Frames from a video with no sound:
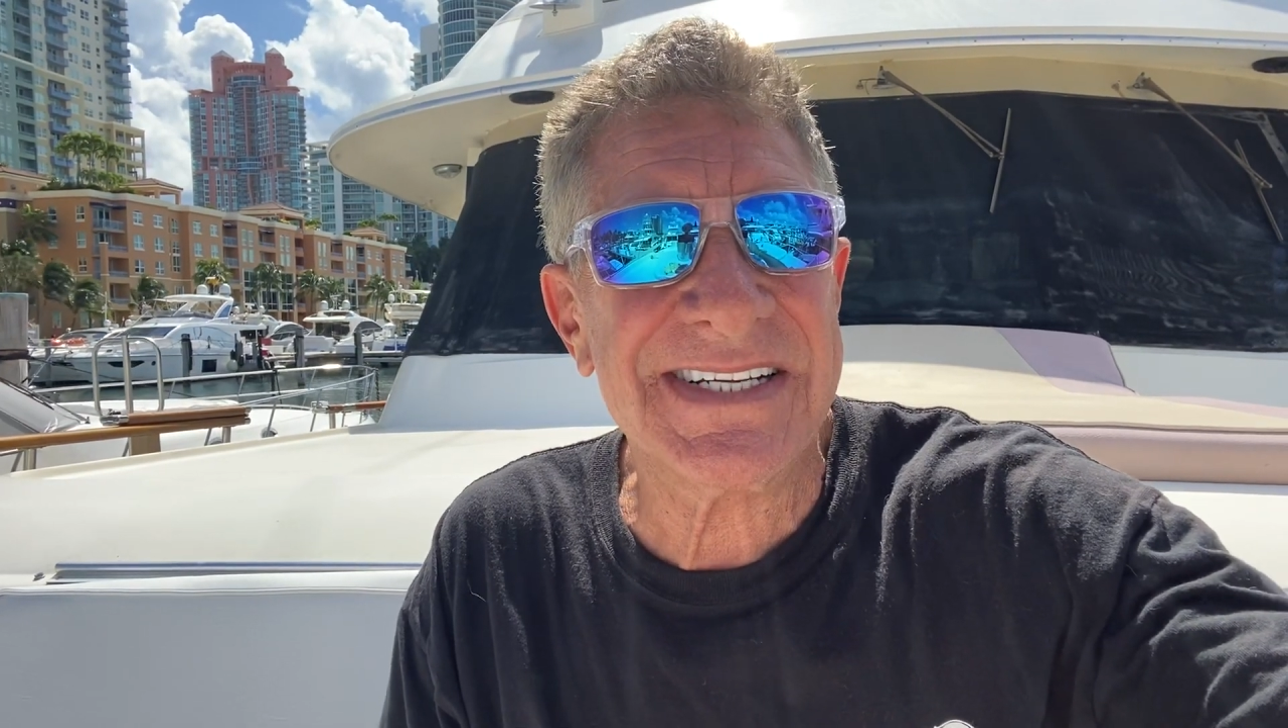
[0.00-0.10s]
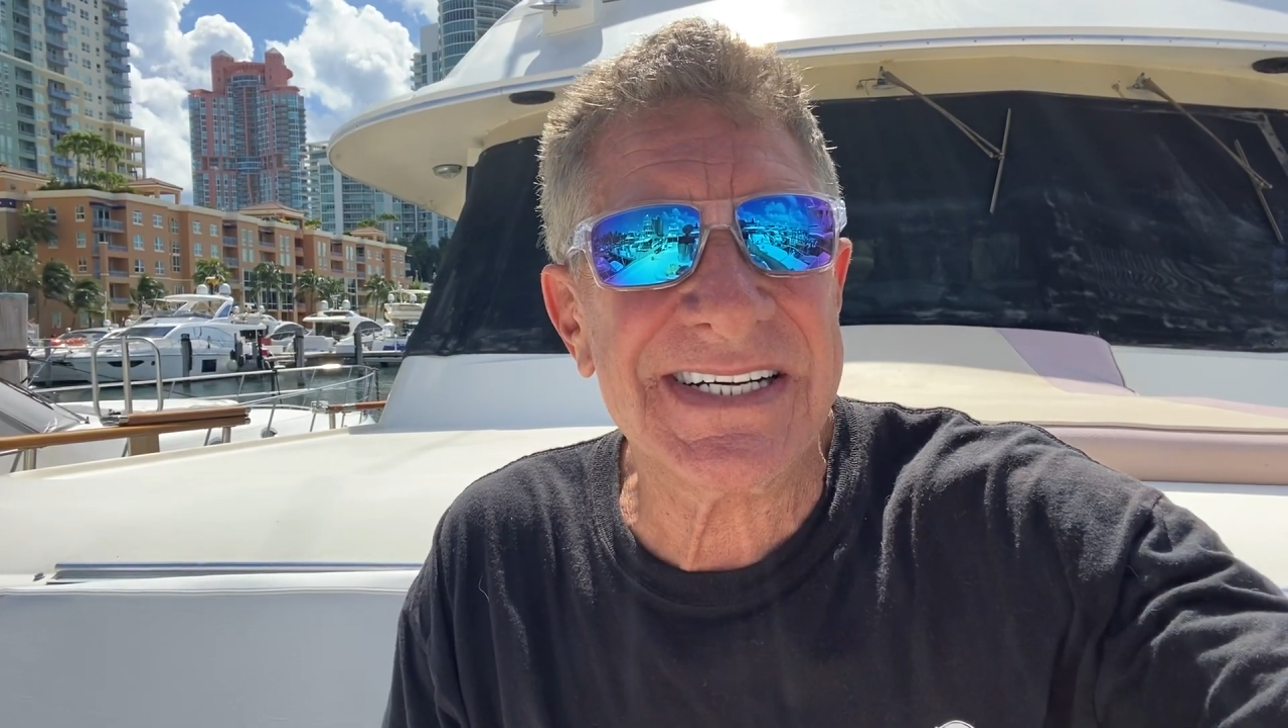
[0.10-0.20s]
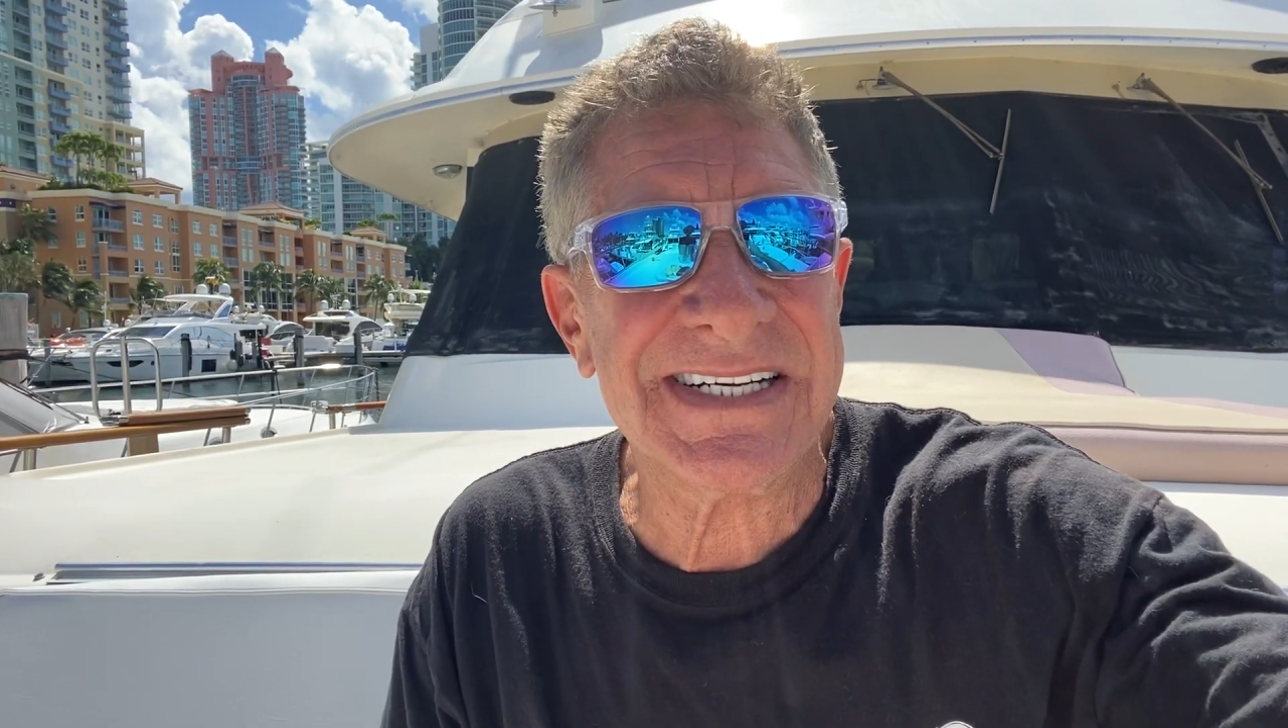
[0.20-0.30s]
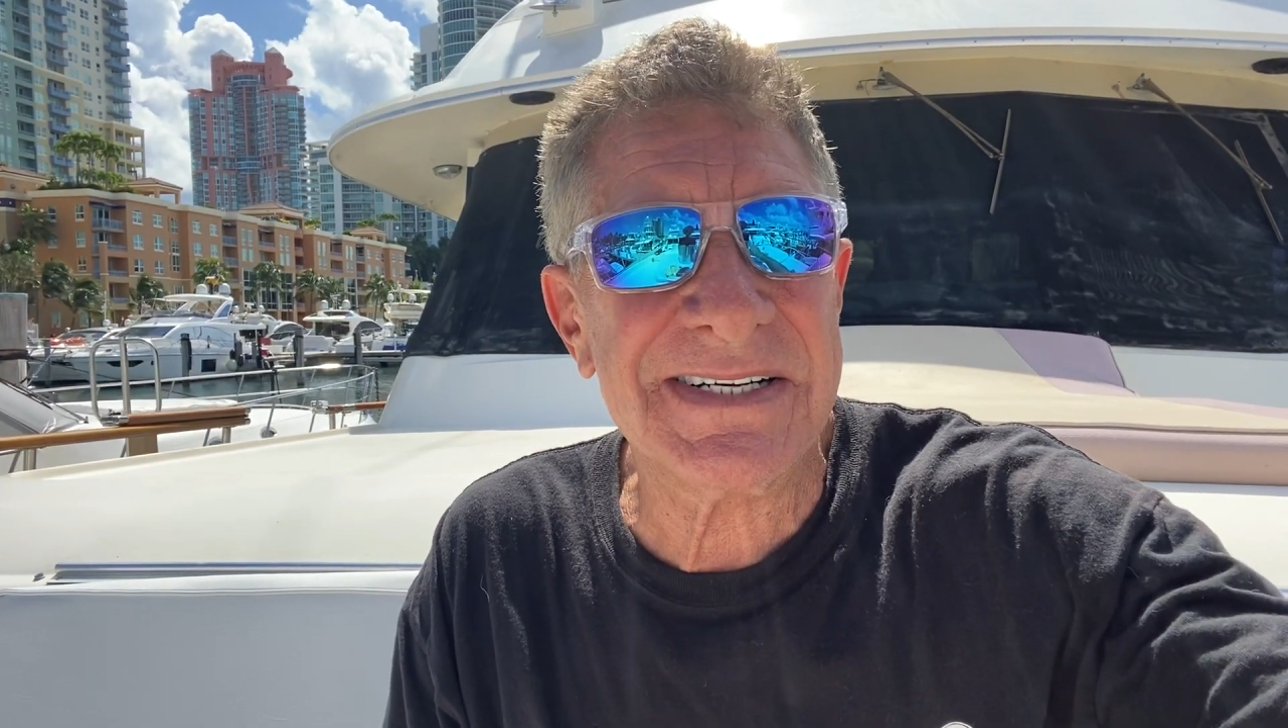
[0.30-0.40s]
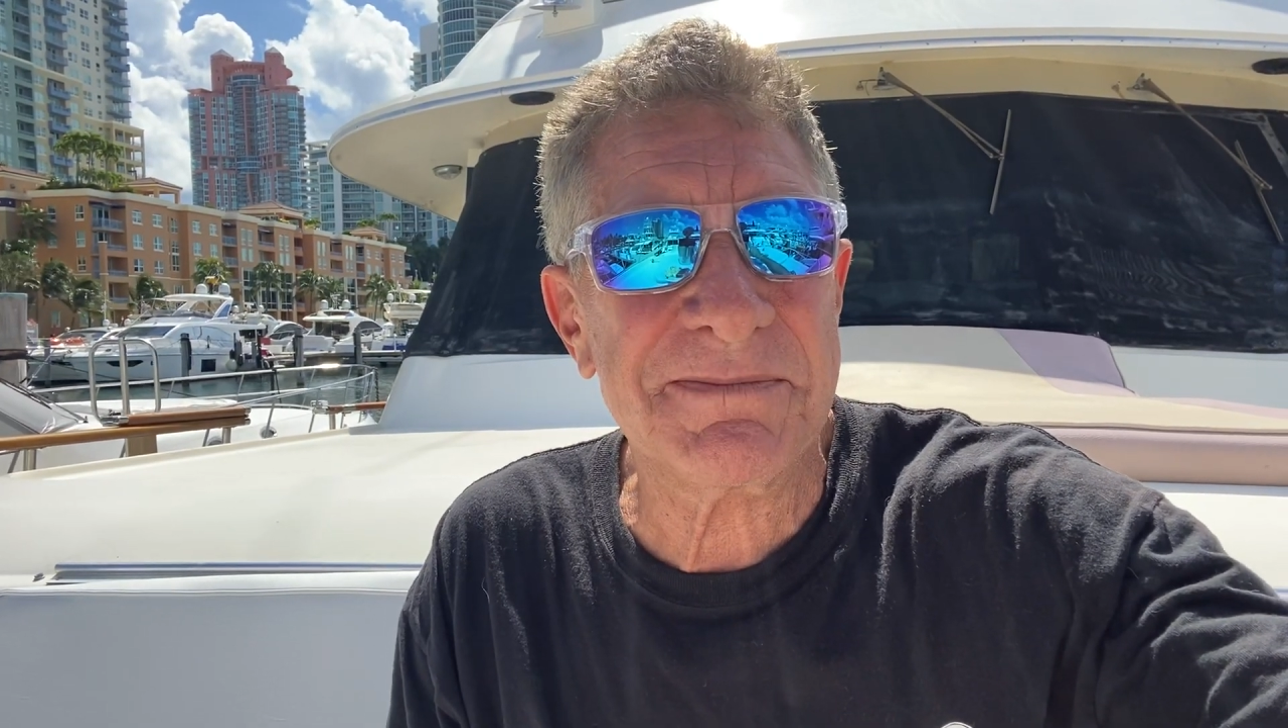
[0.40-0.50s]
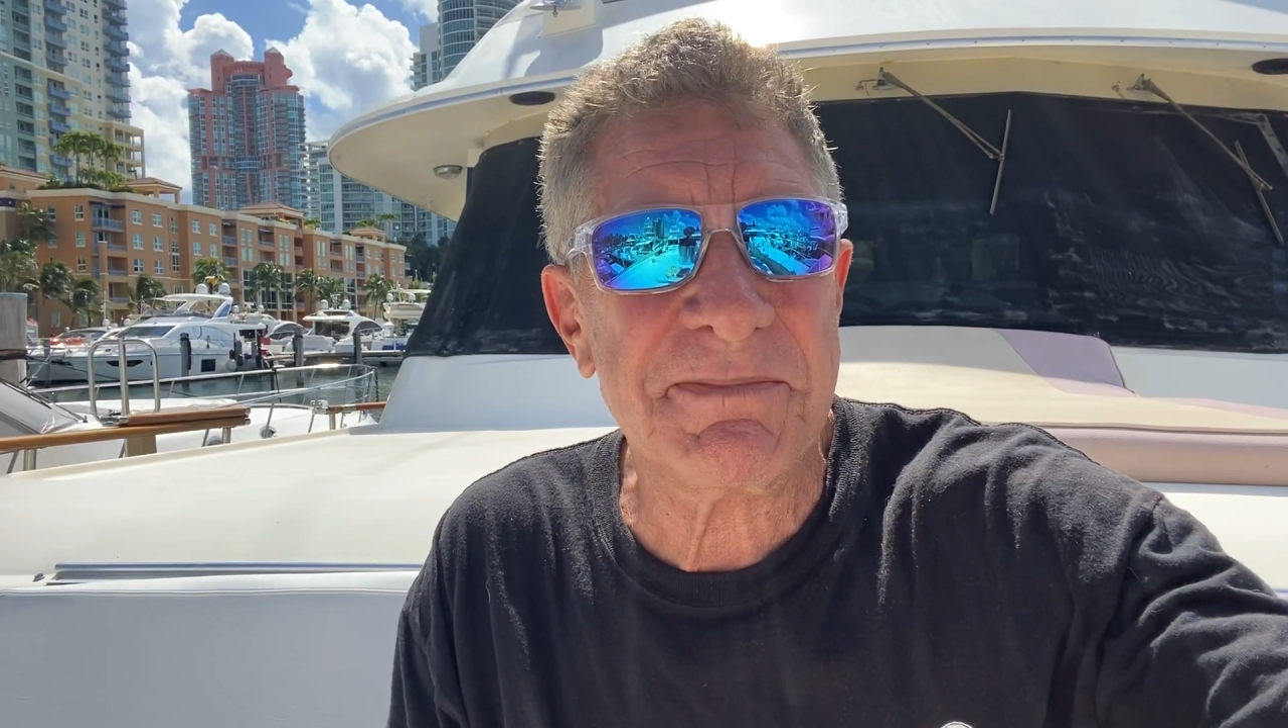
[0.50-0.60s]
uh,